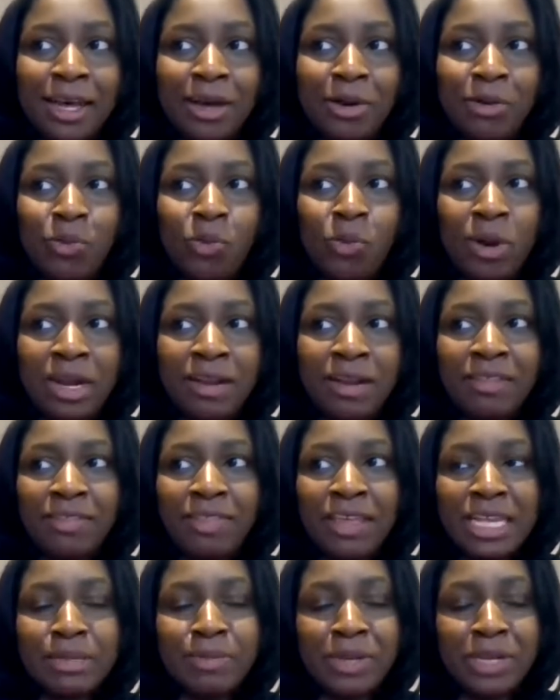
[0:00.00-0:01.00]
One of the
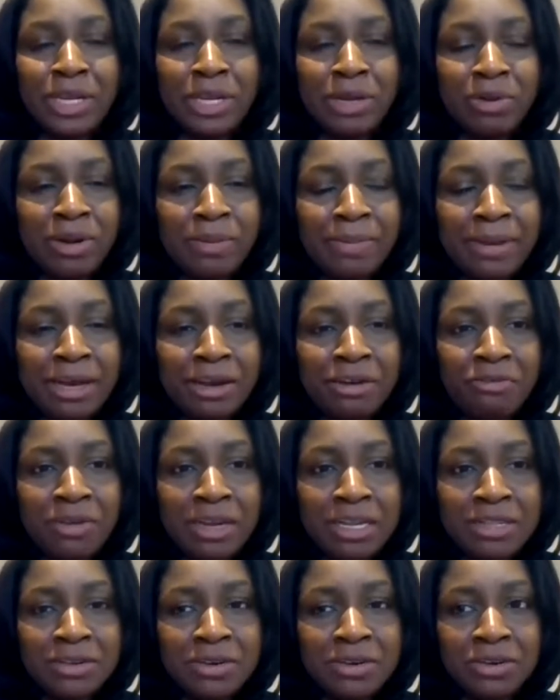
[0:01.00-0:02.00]
things we know about
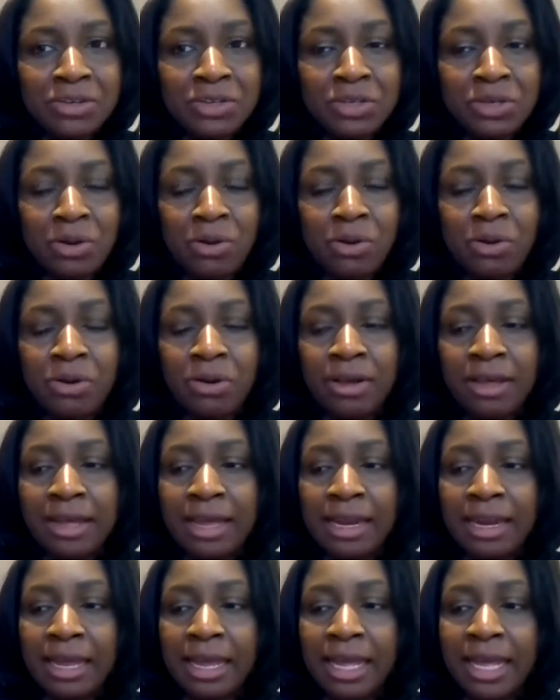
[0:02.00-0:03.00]
research
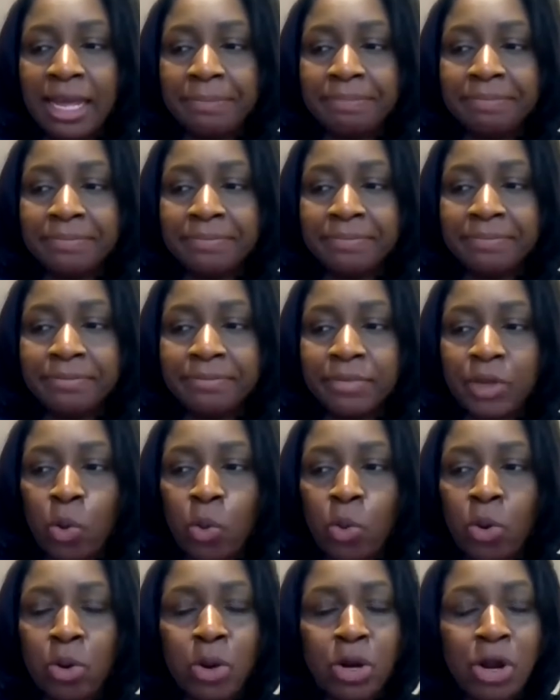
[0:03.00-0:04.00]
on
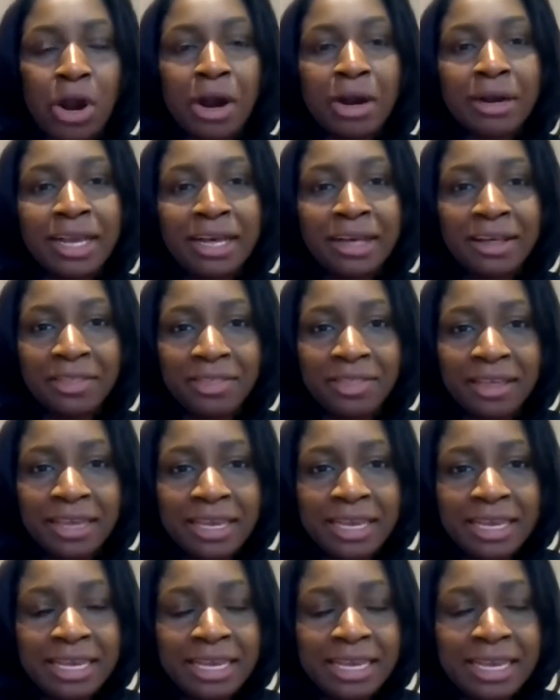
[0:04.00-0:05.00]
heart health
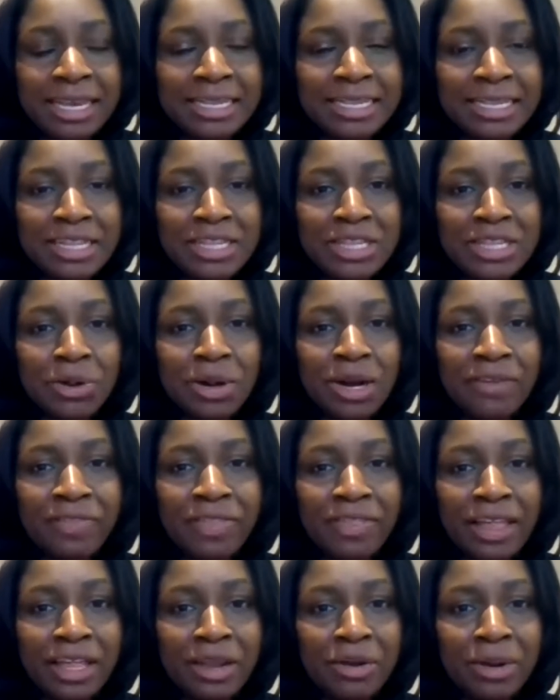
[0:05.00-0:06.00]
is that so
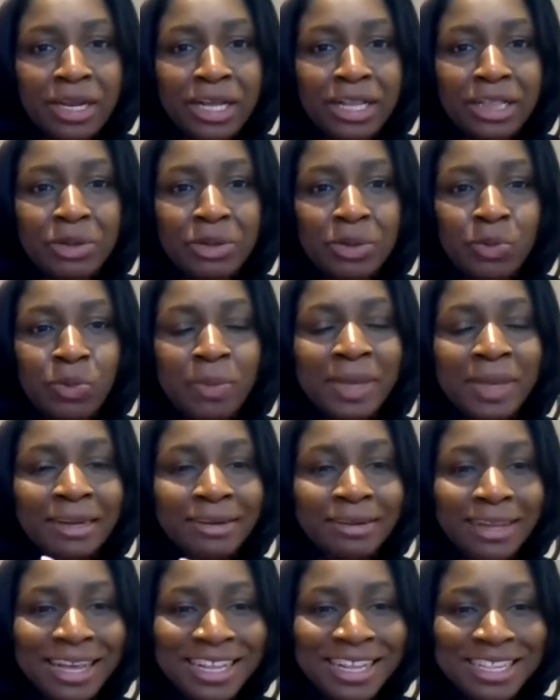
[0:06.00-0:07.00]
often they don't include women.
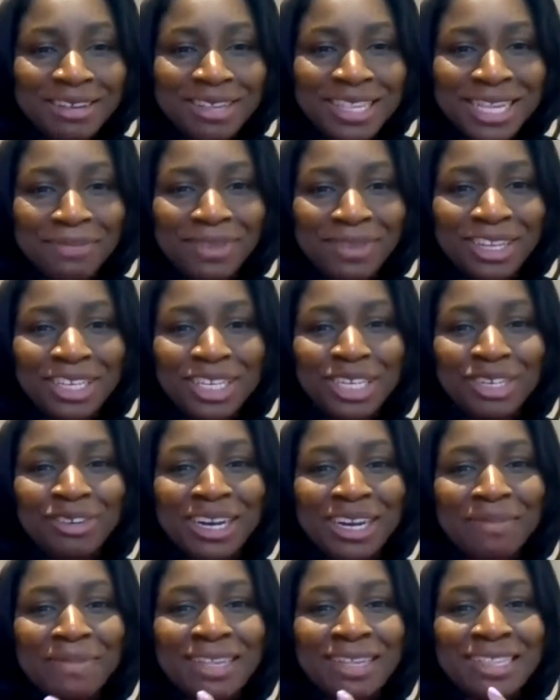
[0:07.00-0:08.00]
So some of the
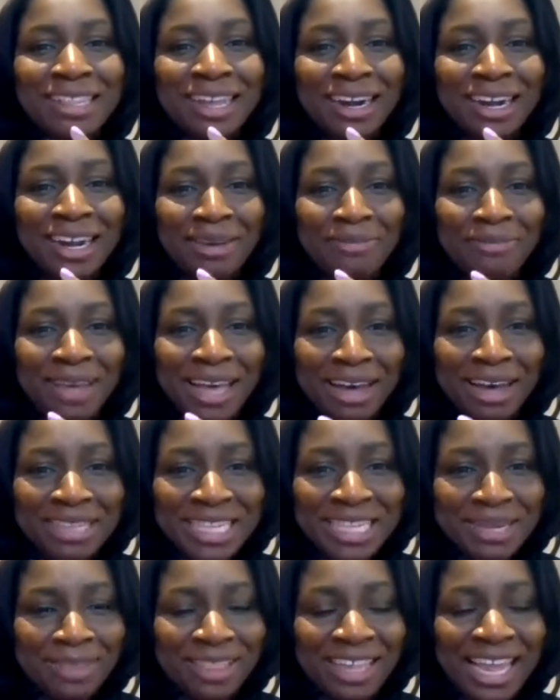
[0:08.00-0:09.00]
treatments that come
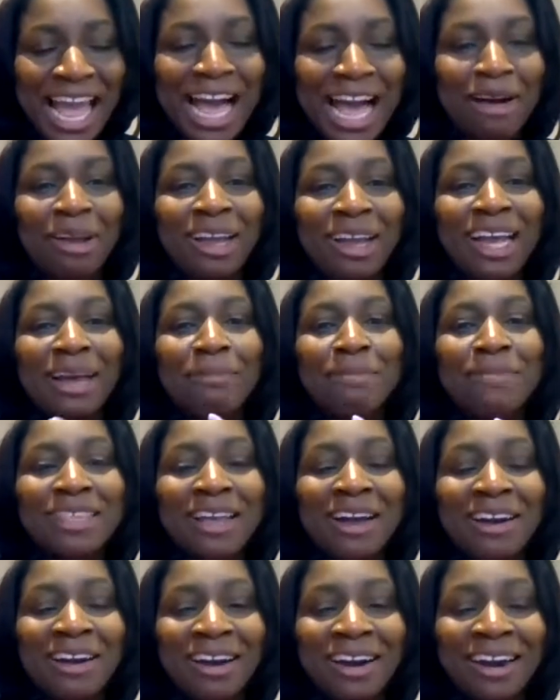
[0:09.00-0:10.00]
out, some of the outcomes
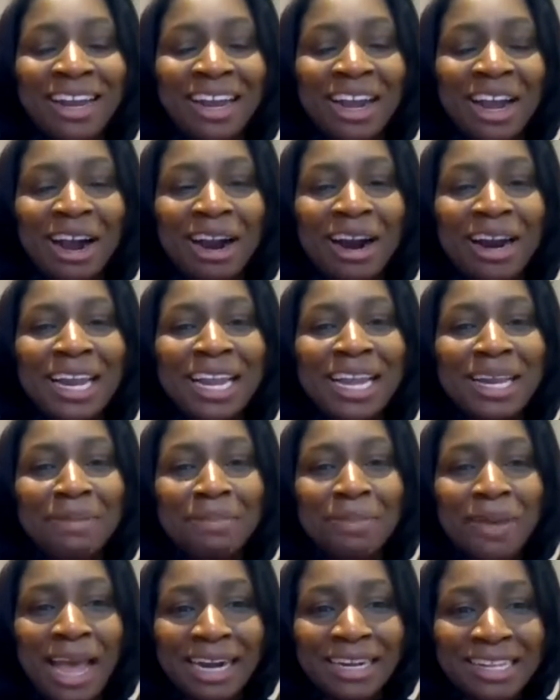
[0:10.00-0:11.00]
are
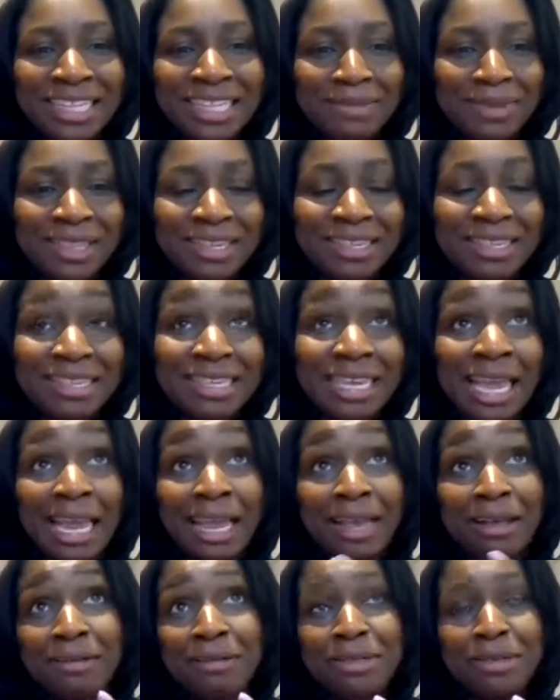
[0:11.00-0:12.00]
impacted, some of the
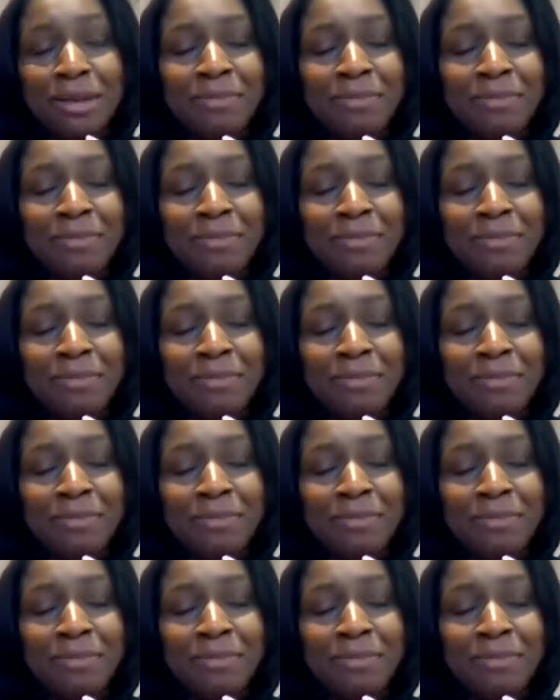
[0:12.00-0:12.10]
scales